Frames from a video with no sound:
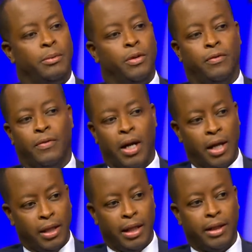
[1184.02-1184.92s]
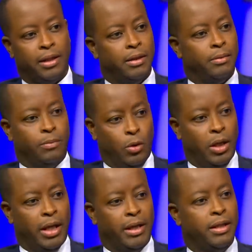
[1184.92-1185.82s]
you're far more
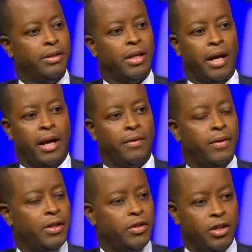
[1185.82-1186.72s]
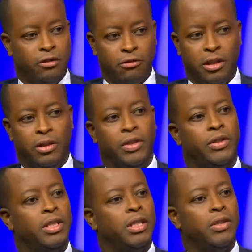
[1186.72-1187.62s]
likely to have end-stage renal
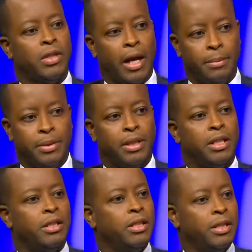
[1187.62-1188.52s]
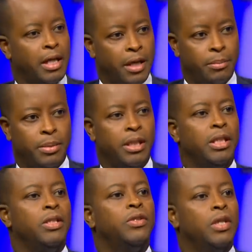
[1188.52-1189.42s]
disease, hypertension,
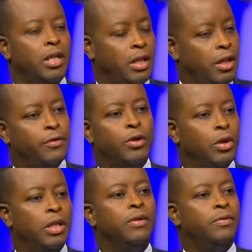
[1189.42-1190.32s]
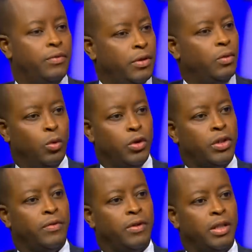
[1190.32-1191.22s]
diabetes, if you live in Ward
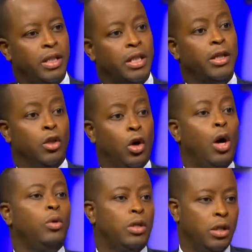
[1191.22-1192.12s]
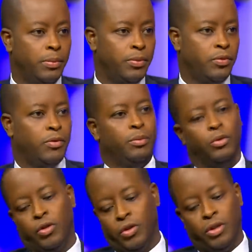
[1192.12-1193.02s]
7 and 8. And your outcomes from
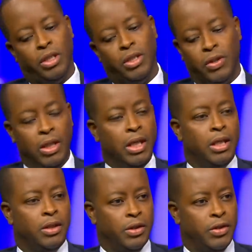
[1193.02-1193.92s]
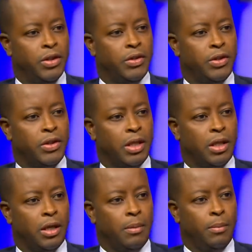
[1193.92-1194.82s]
those diseases diseases
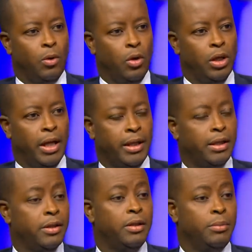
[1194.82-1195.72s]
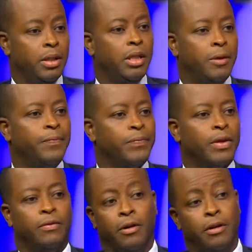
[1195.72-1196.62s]
are more likely to be
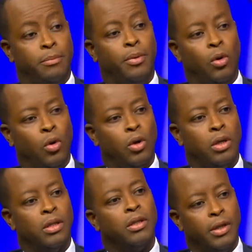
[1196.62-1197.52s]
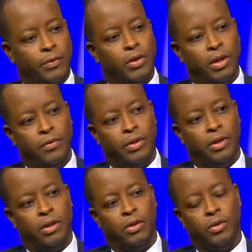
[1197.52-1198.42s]
very poor if you live in
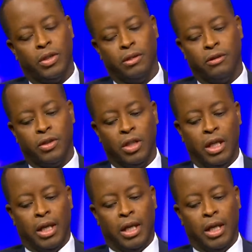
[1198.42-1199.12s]
those areas.